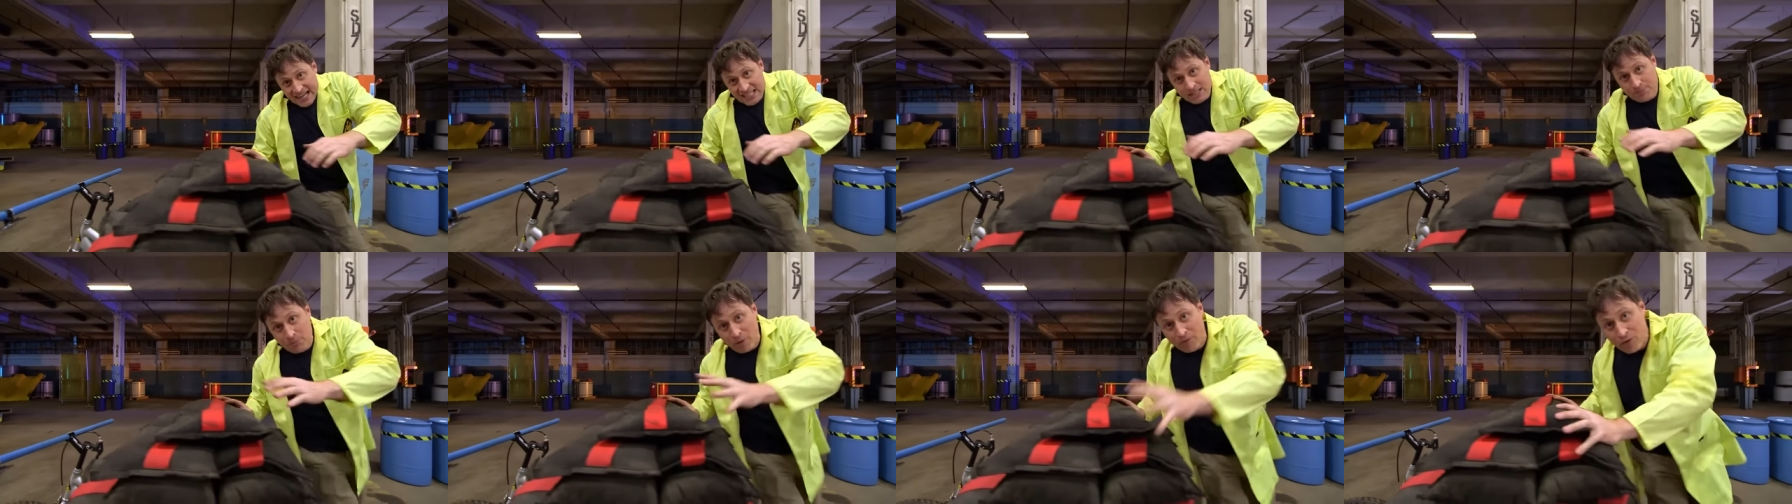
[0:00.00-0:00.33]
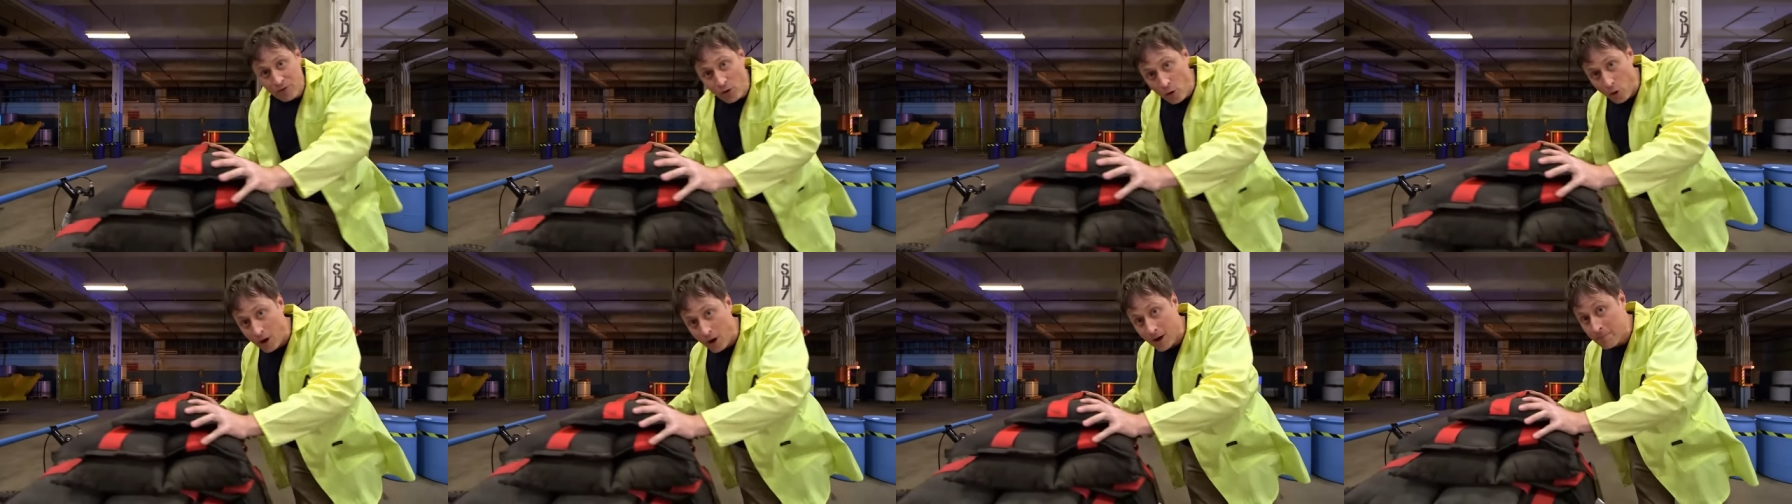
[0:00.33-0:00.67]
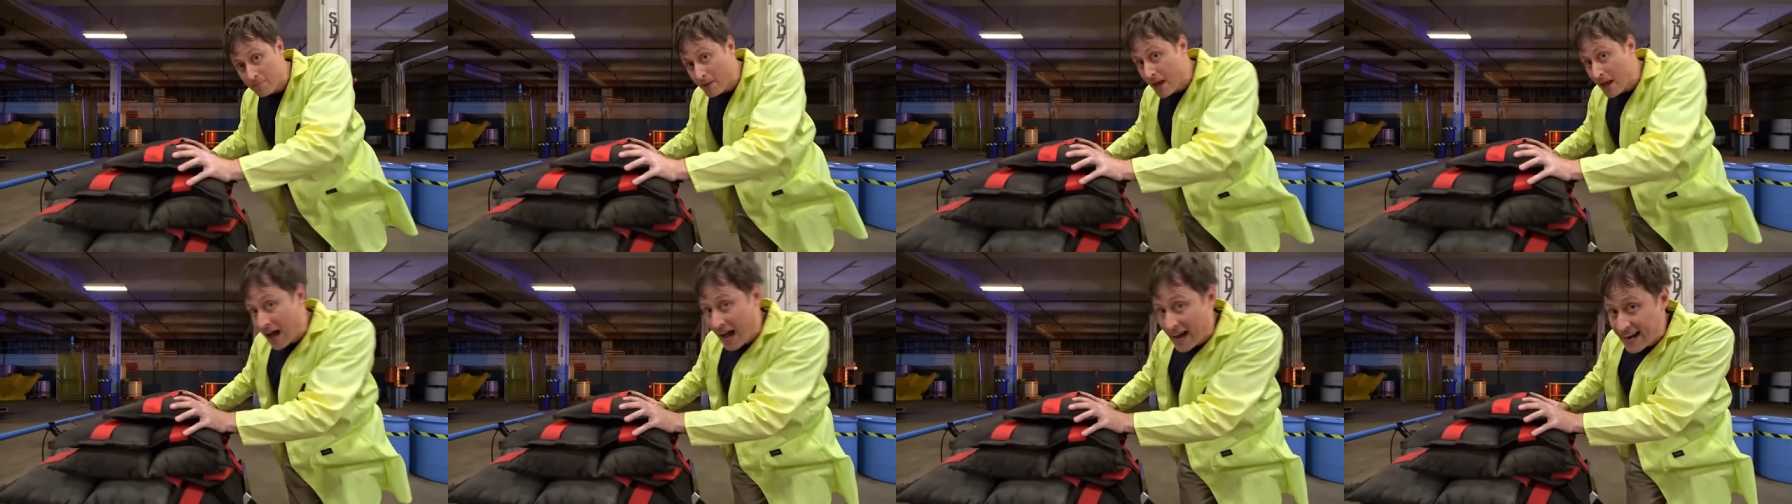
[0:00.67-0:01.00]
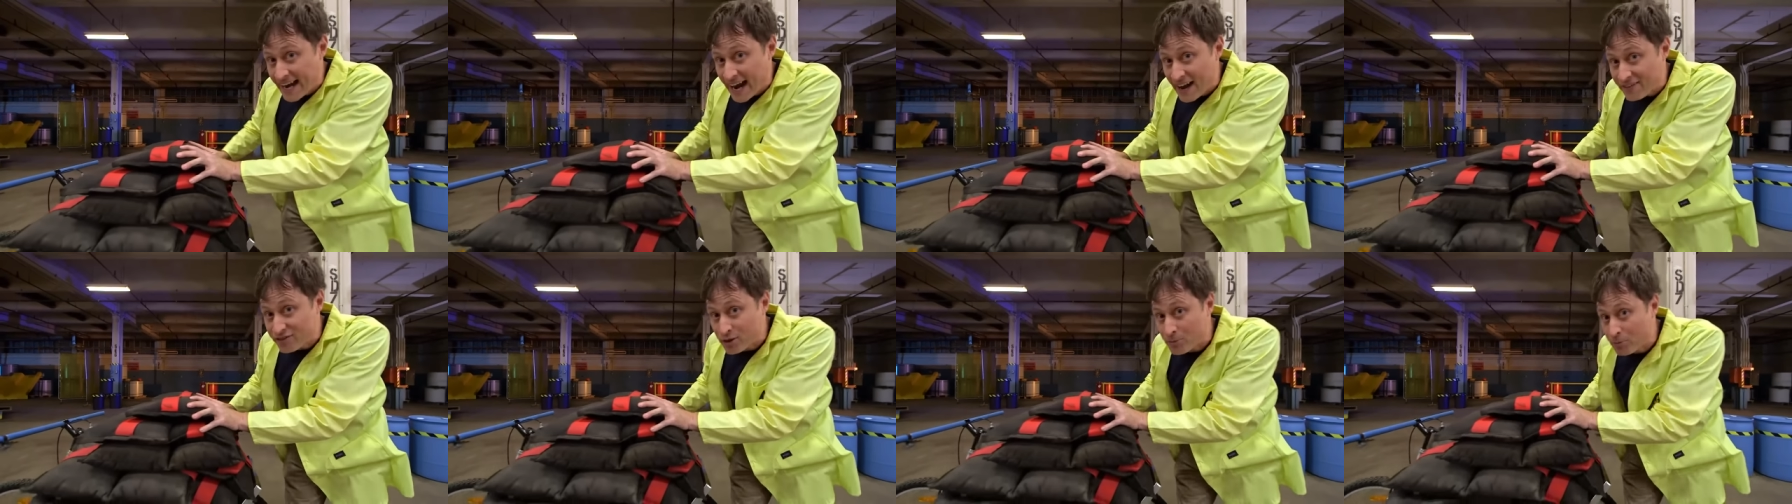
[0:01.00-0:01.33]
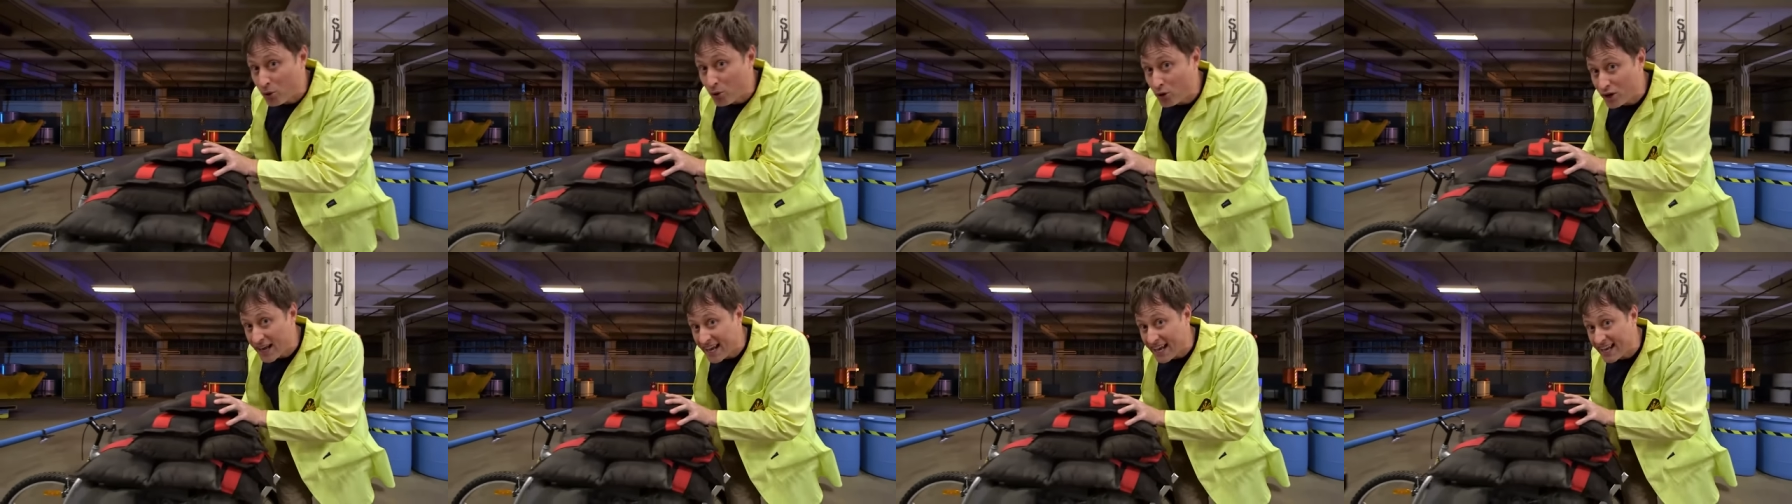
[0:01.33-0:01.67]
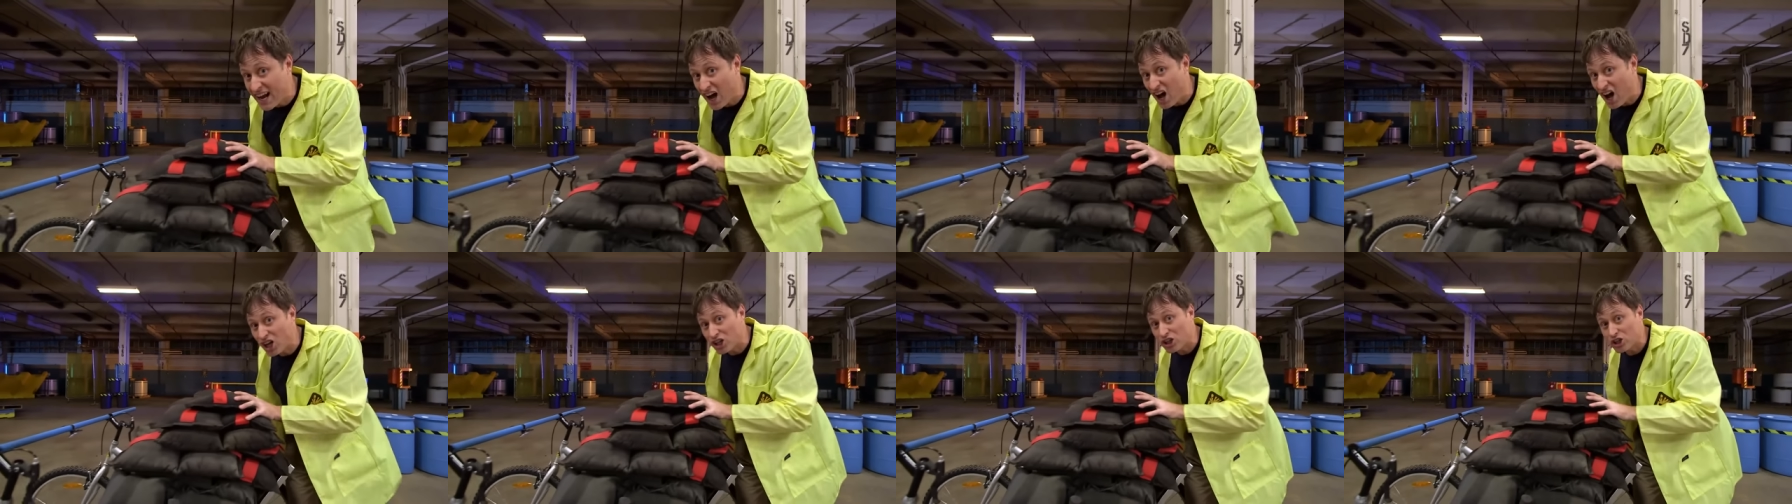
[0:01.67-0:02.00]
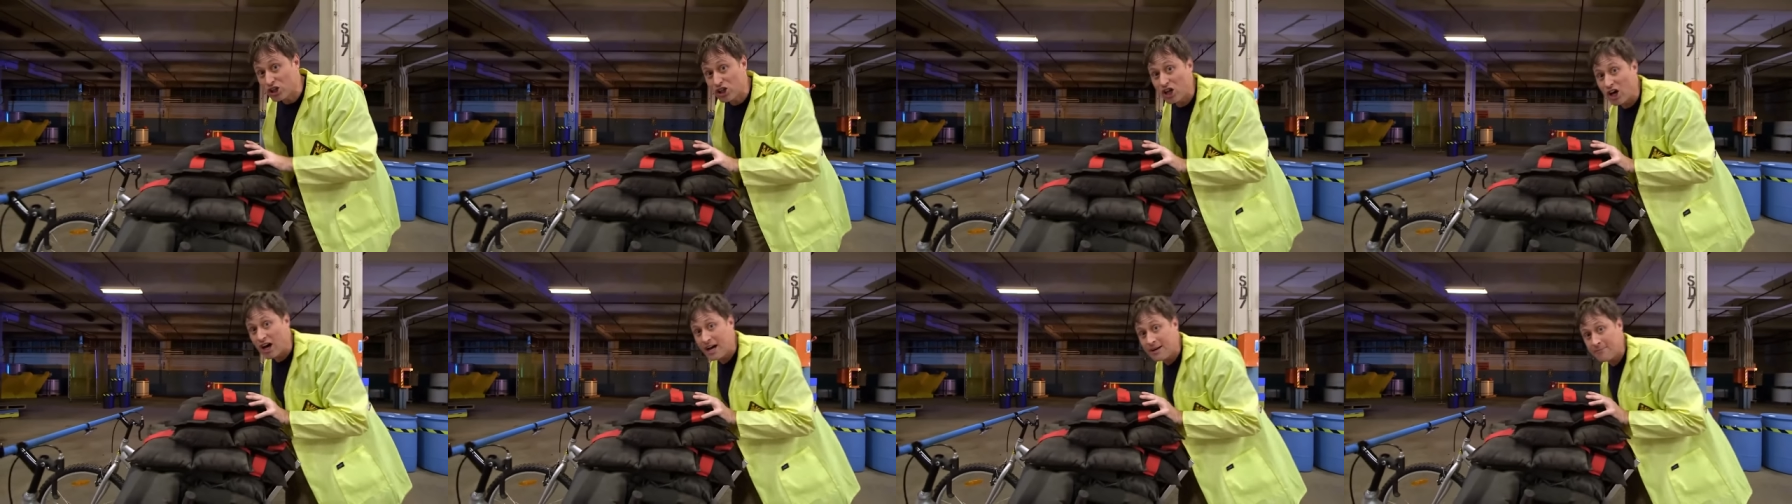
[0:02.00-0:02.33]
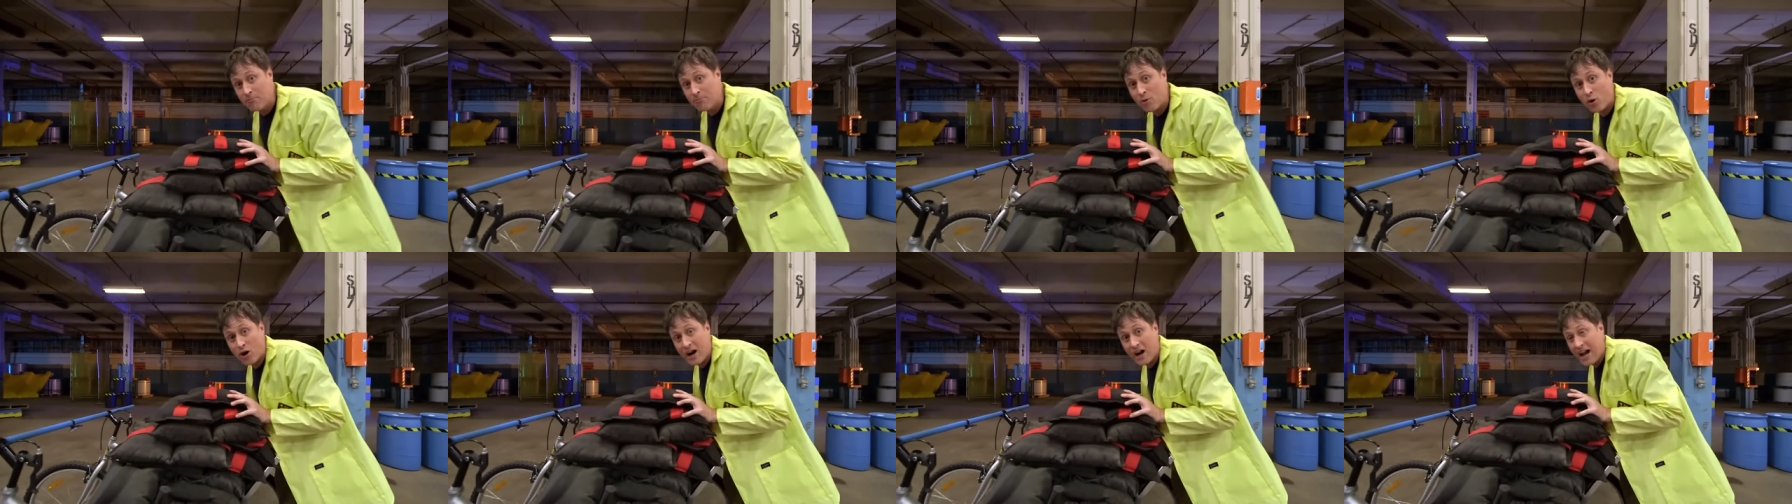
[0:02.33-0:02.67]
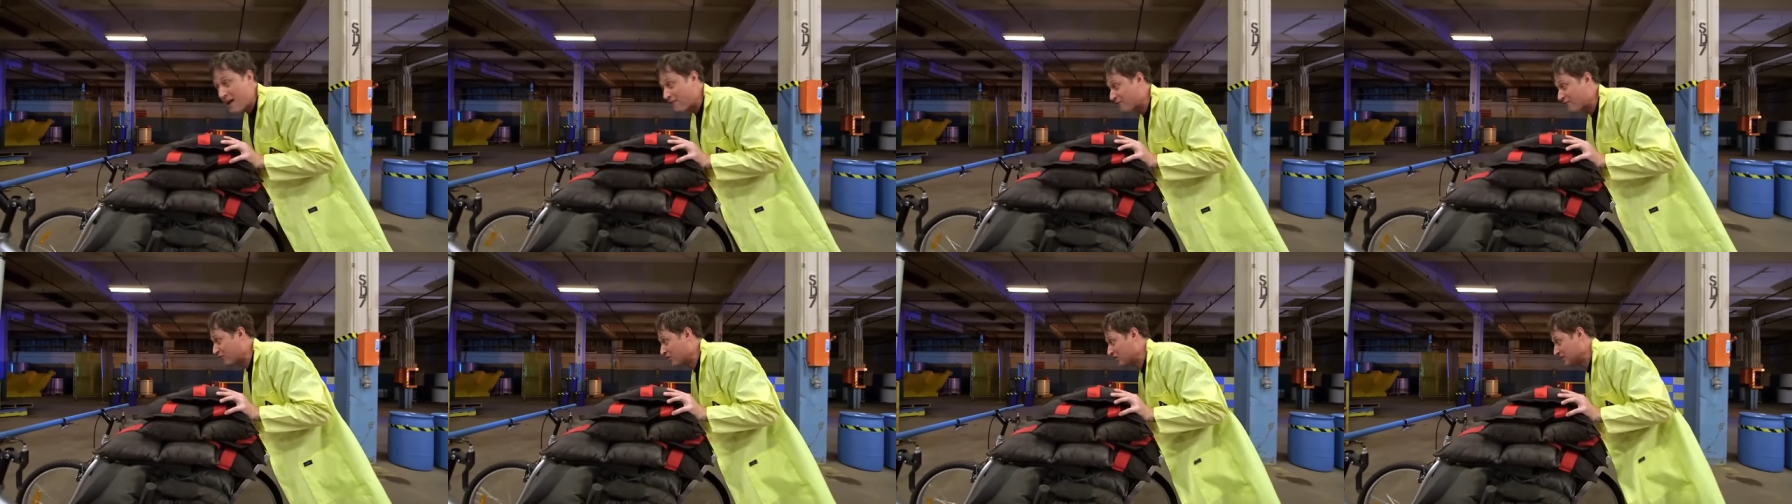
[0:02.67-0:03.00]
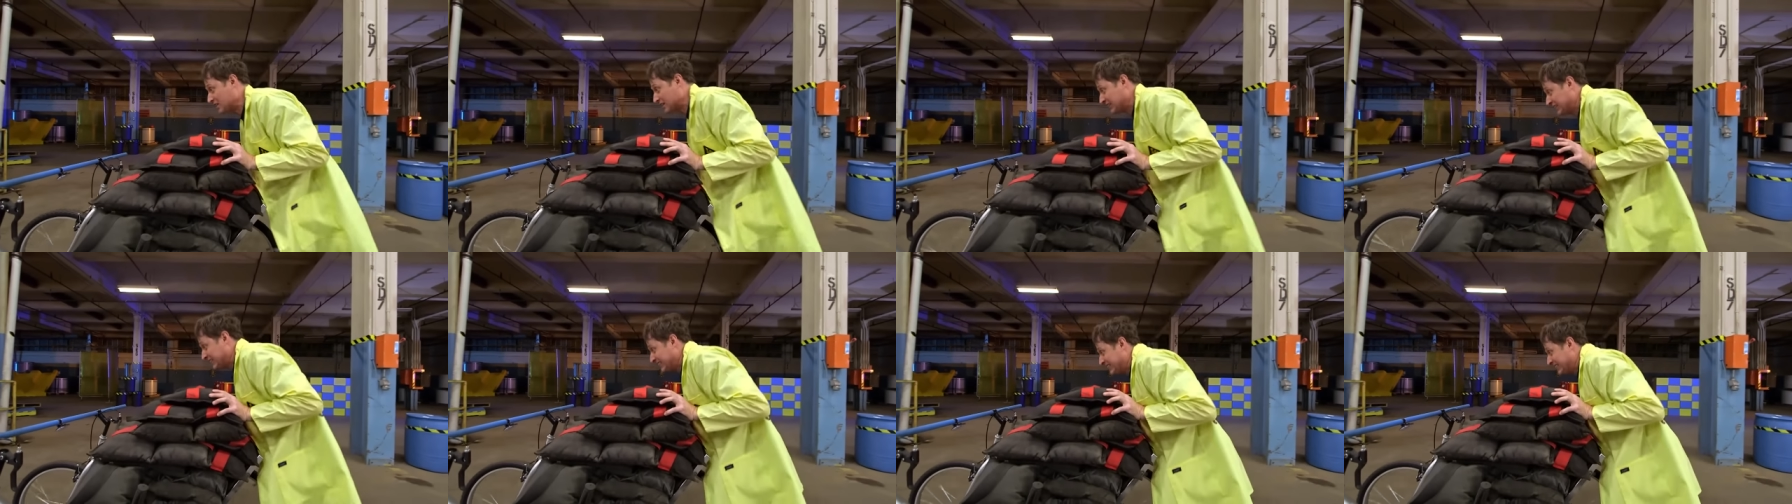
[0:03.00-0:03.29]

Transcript: as before, I'd have to put in a lot more effort.